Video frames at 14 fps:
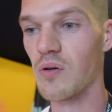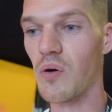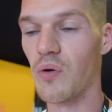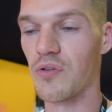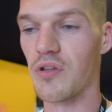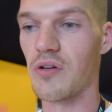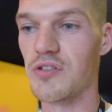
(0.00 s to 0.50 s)

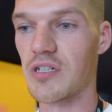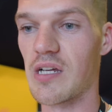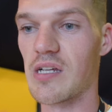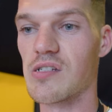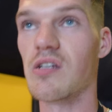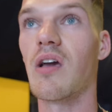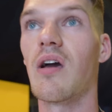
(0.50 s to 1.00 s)
all those
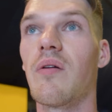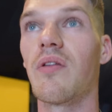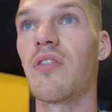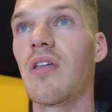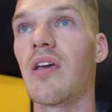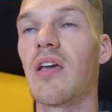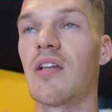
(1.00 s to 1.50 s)
years ago,
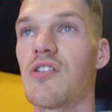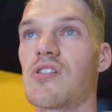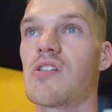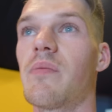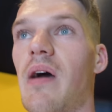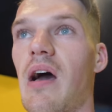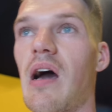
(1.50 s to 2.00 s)
and thinking
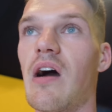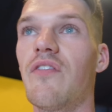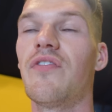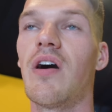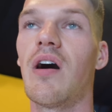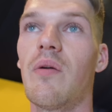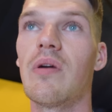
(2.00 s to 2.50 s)
just about how
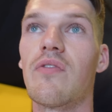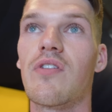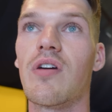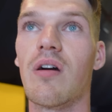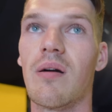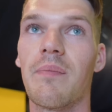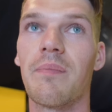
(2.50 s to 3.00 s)
far we've
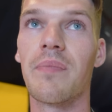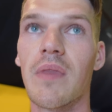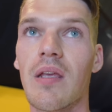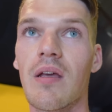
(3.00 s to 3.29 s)
come